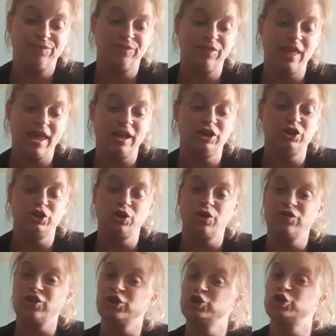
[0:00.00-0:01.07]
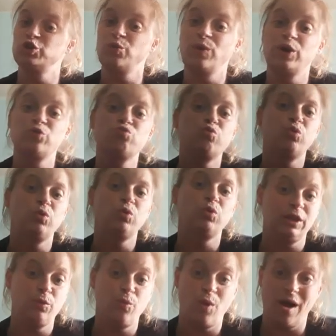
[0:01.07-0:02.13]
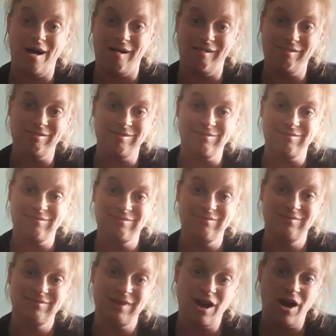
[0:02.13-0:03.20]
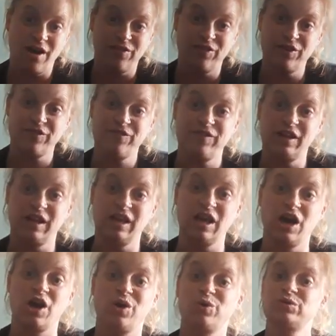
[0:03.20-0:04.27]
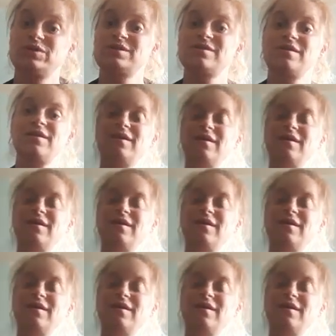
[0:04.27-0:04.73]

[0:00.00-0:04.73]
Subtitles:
They're doing really well on their videos.